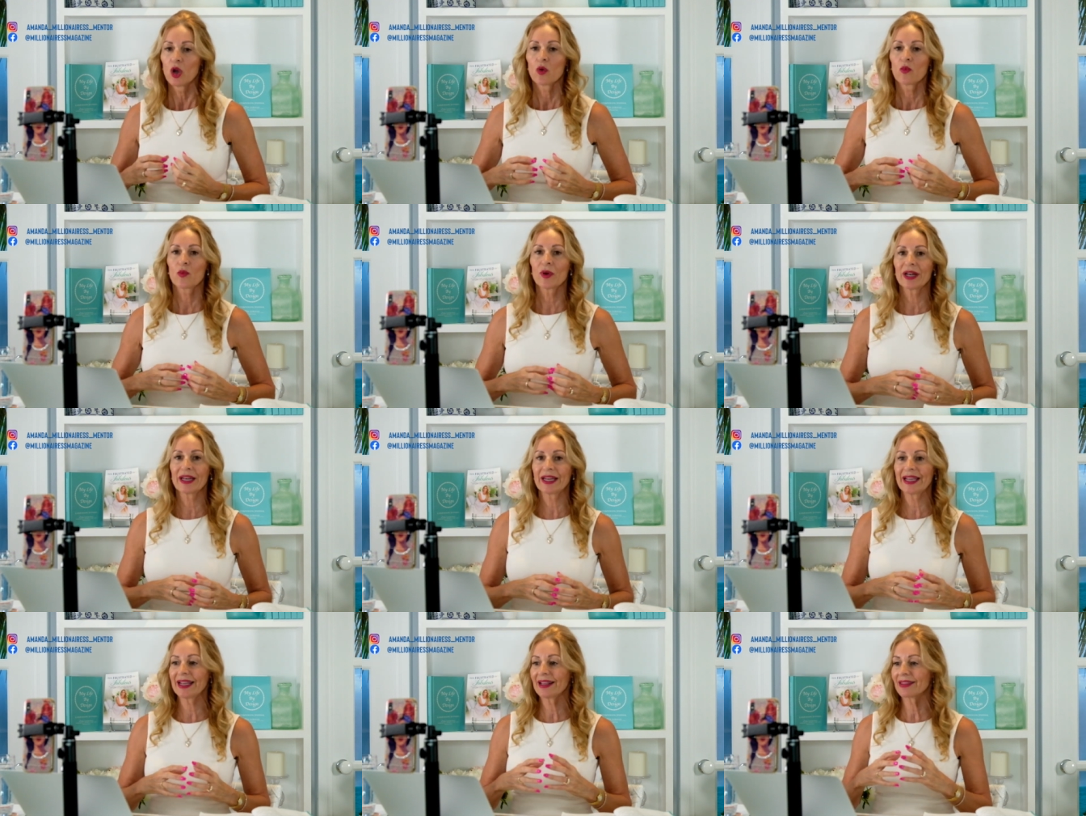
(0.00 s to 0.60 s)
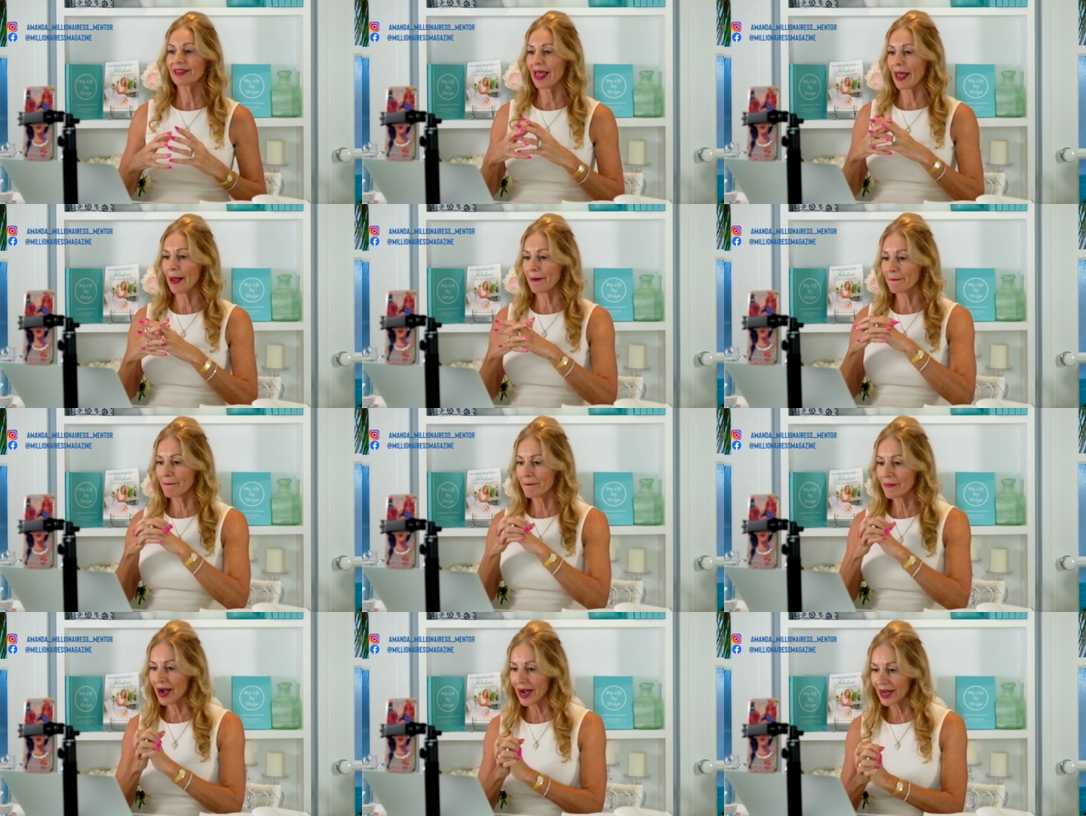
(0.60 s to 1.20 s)
We need that
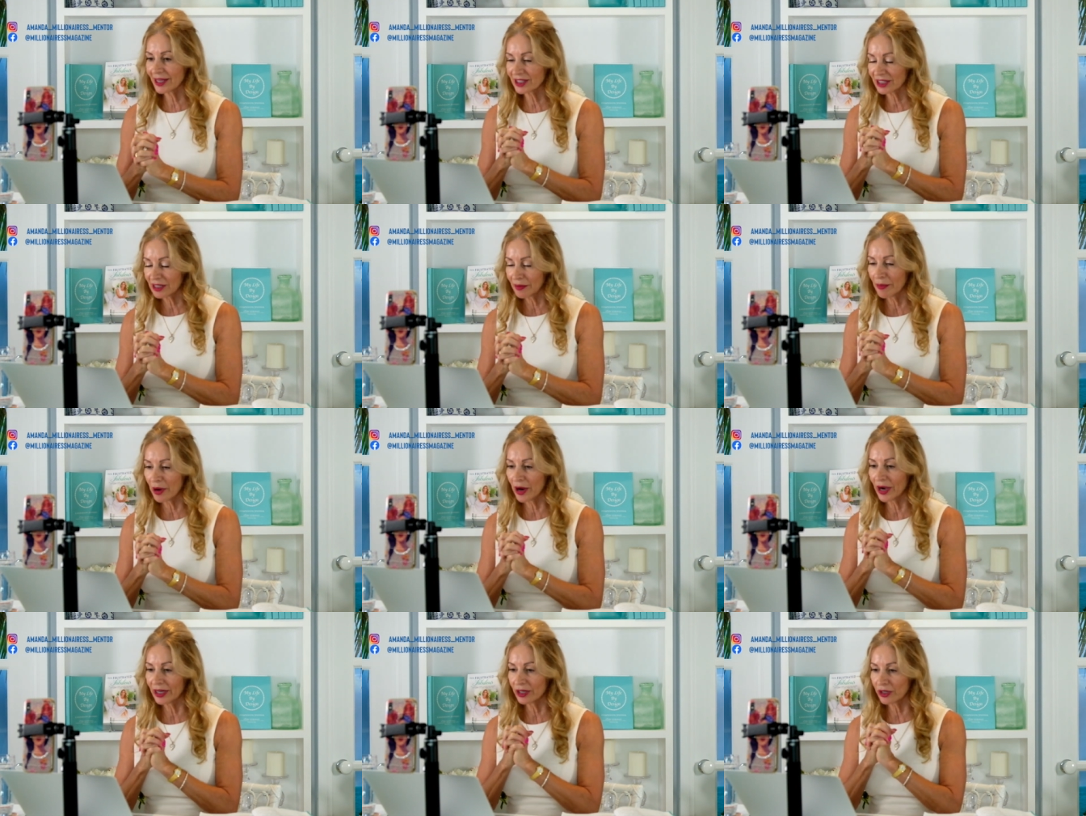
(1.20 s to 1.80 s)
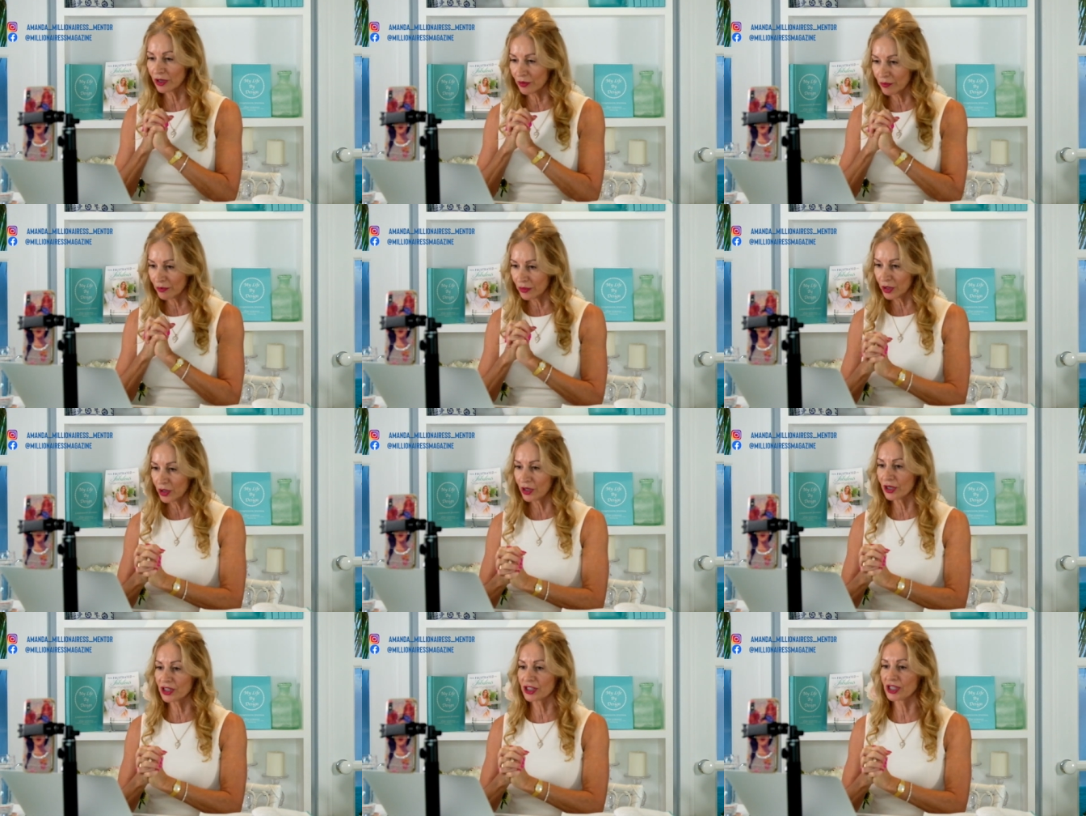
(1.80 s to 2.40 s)
mastermind
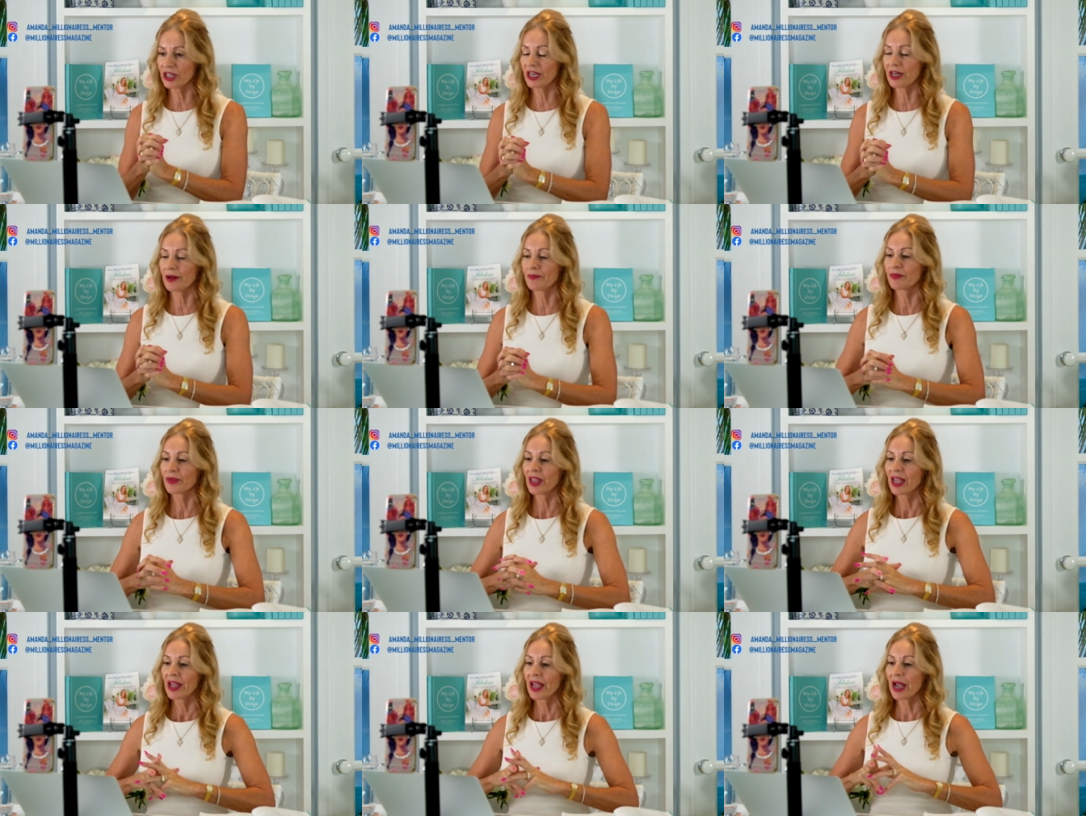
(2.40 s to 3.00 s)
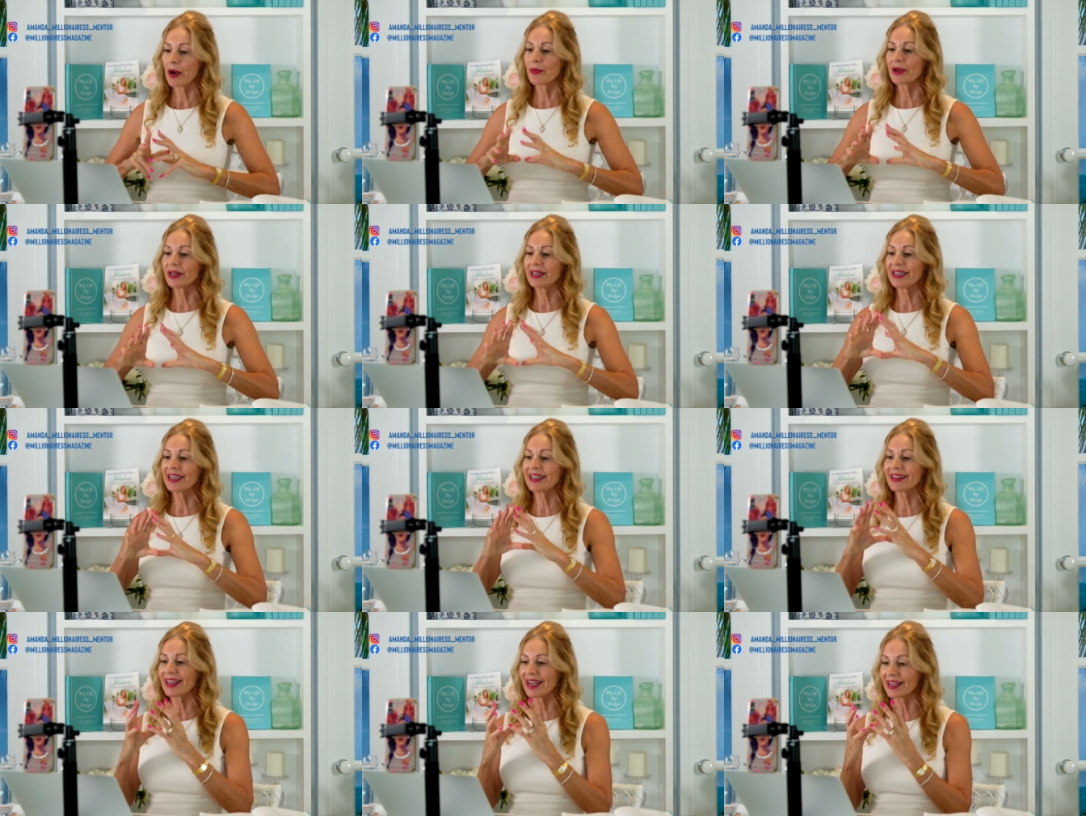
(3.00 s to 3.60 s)
community and we
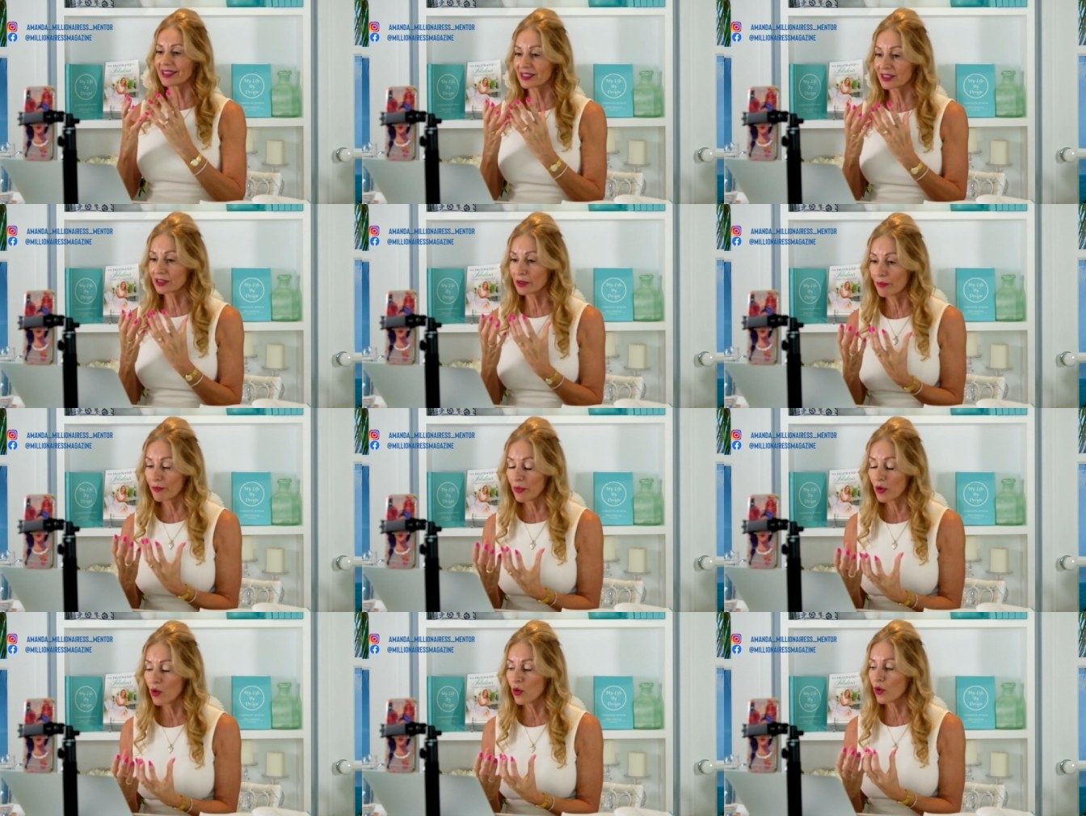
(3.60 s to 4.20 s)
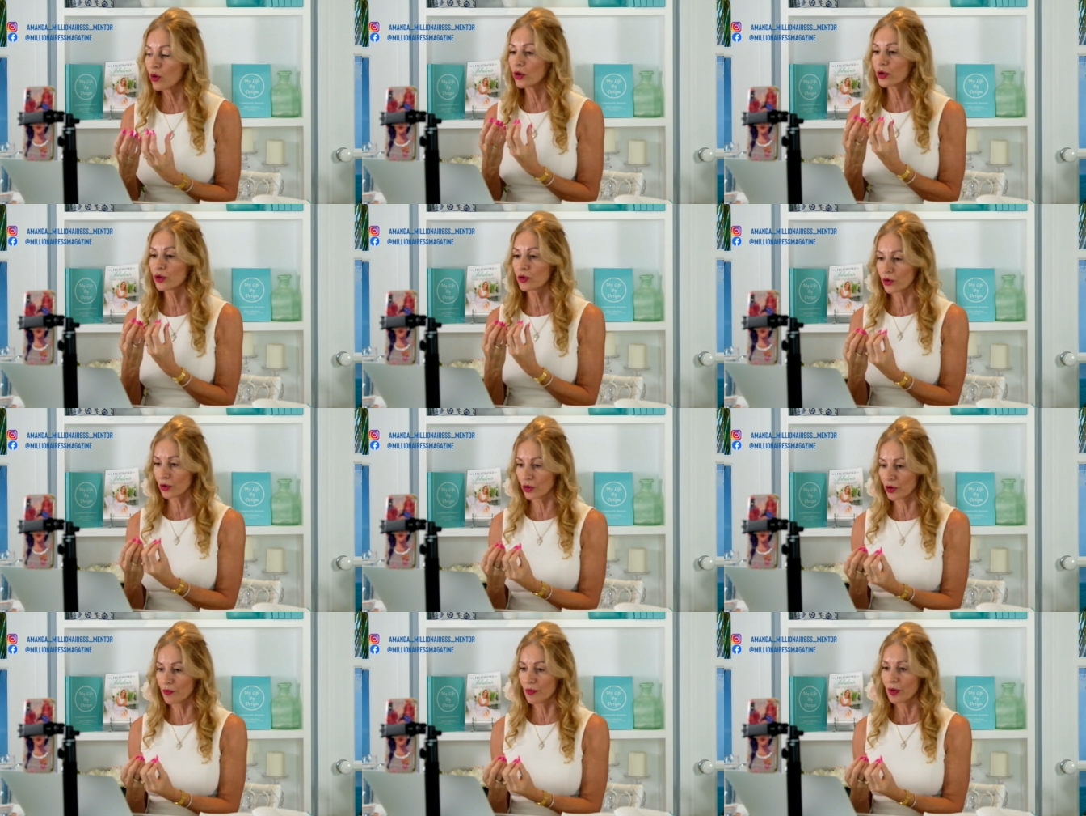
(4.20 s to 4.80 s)
need that support
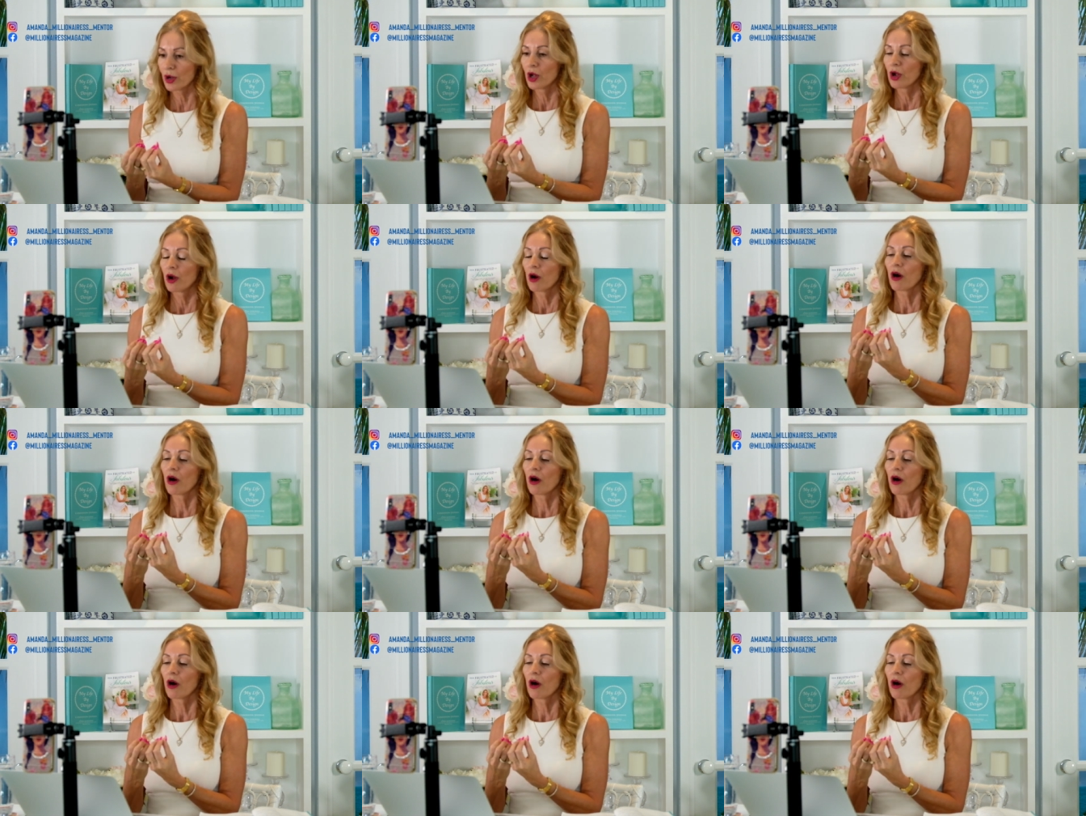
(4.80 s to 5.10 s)
group